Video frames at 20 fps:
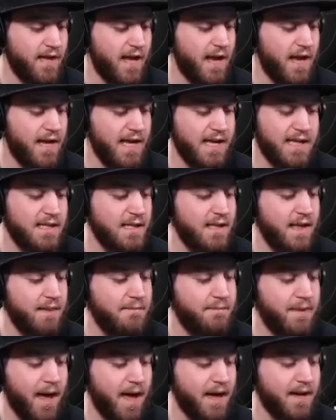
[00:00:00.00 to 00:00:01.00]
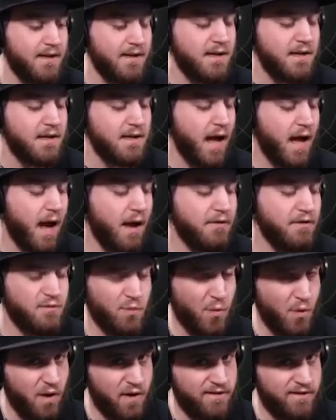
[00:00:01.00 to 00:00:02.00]
like that isn't that bad. I was
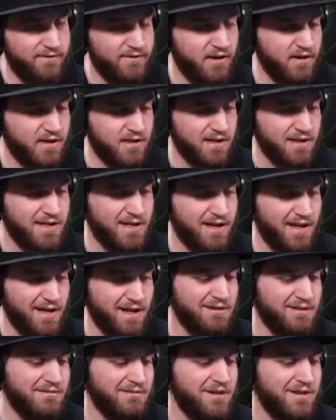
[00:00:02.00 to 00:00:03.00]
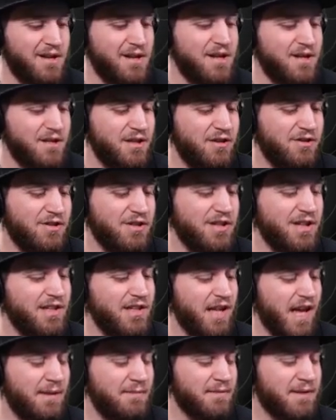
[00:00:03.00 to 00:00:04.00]
worried at first, because like, usually
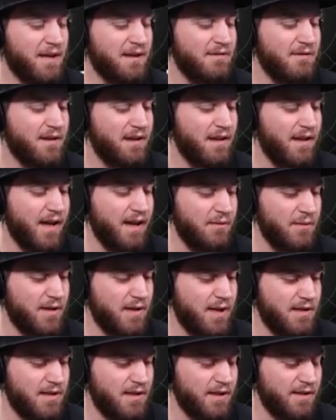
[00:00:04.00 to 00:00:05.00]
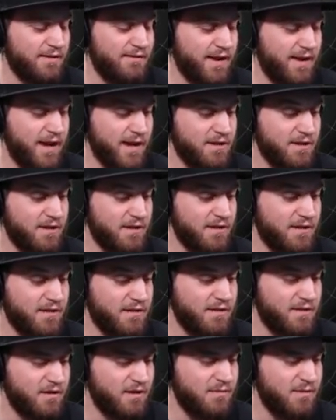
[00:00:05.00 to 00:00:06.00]
in games, I don't really like when that's like a factor
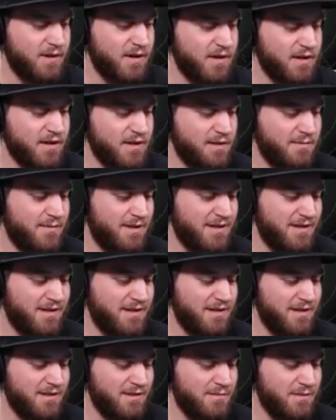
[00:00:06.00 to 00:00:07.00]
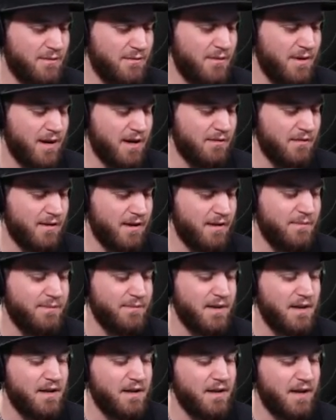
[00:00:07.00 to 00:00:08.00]
so much, because I'm like, eh, I just want to walk around.
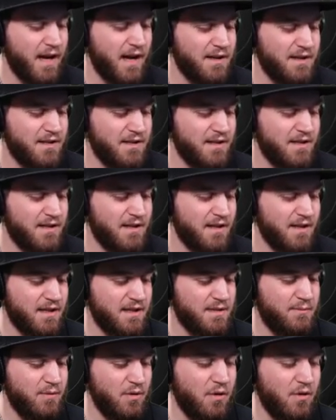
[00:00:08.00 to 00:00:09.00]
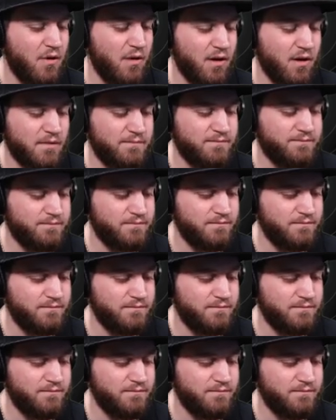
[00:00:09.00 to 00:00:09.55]
Like, I just like to explore.